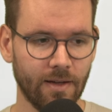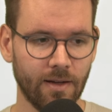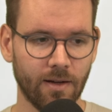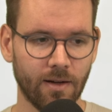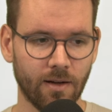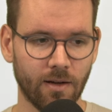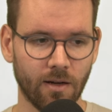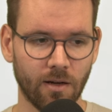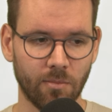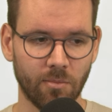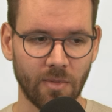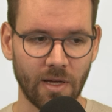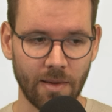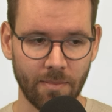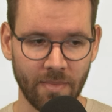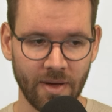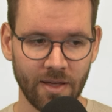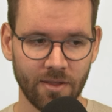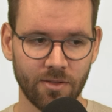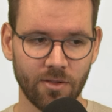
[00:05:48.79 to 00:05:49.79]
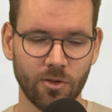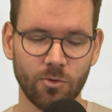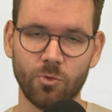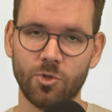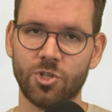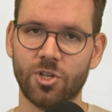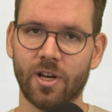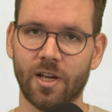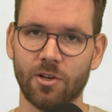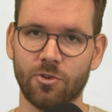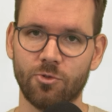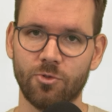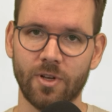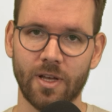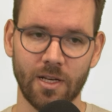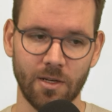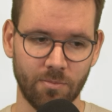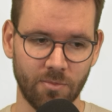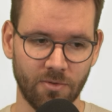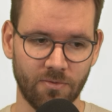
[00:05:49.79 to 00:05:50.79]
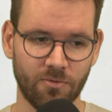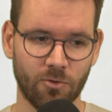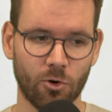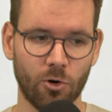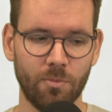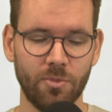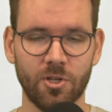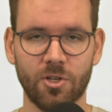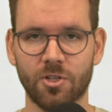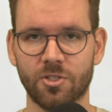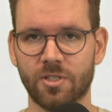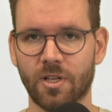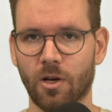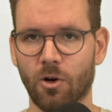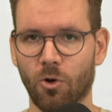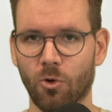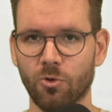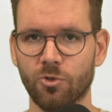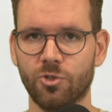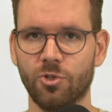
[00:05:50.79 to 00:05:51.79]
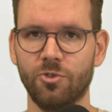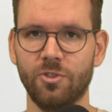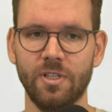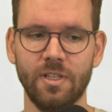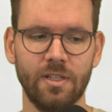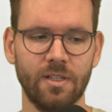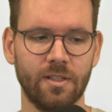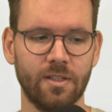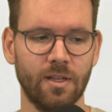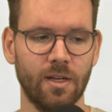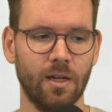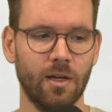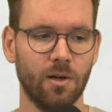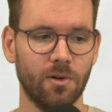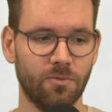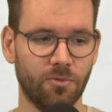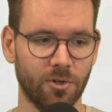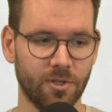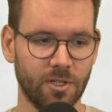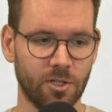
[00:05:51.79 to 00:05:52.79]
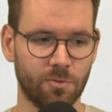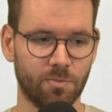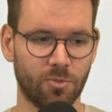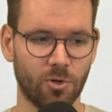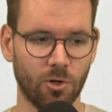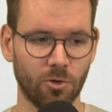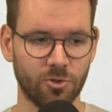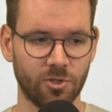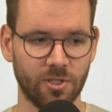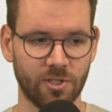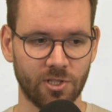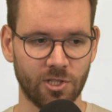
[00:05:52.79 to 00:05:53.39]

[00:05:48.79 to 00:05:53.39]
a method which I created before because I also need it for this process.